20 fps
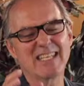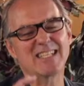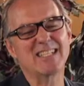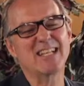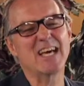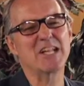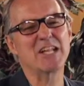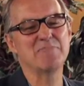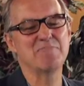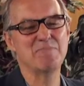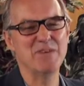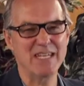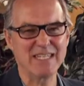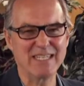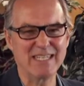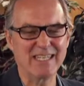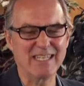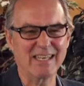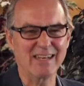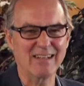not a big
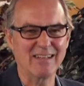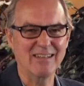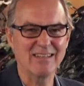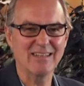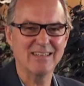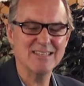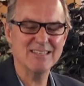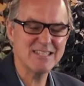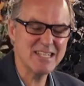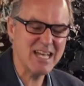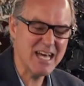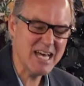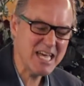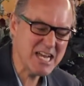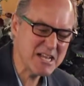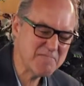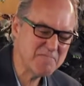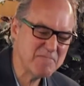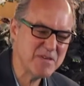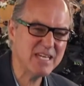deal. It's not
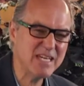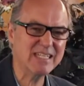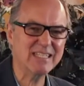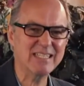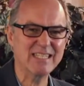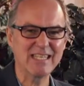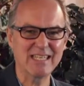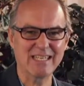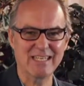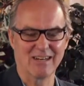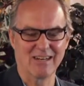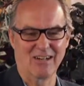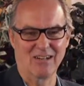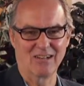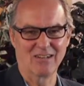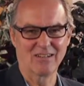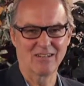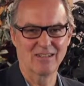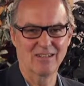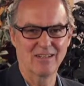a big deal.
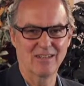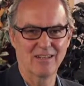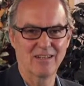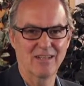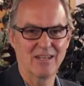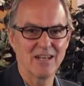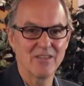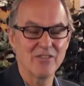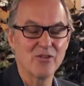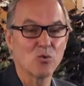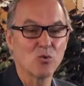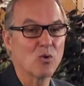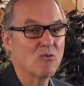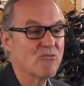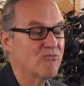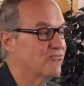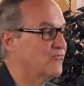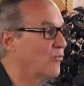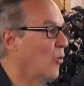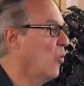There were
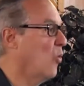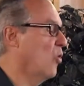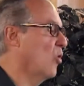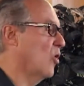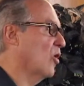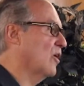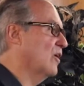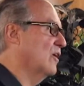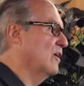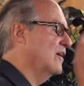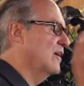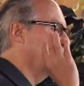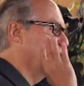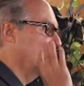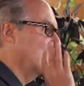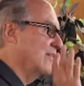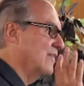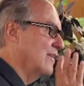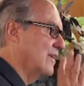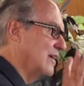4,
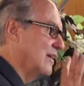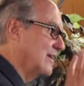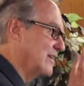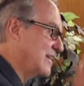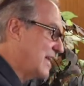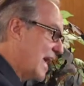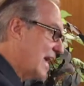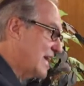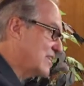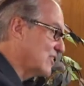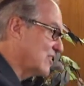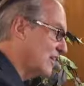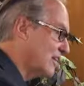Daniel and